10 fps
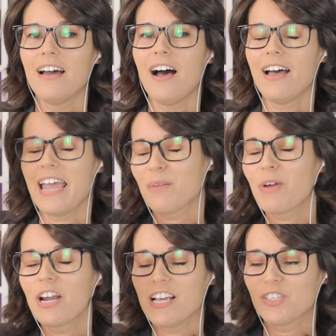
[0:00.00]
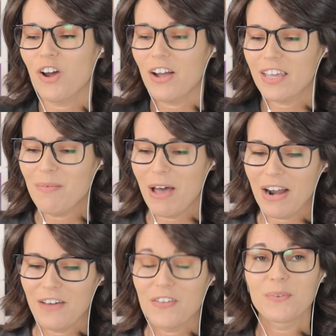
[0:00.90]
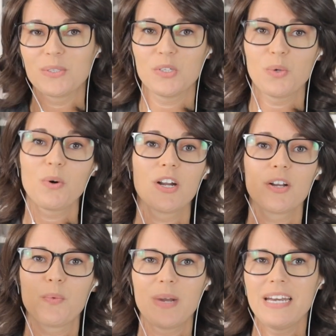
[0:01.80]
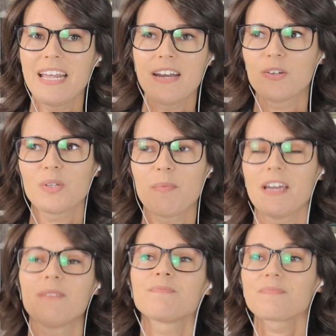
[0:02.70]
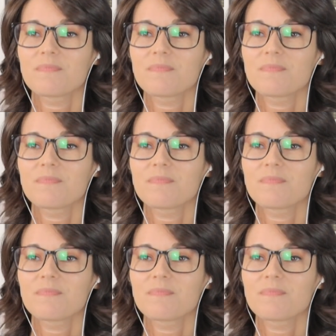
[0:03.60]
Amran is talking about how there was this sword, Gwydion or something,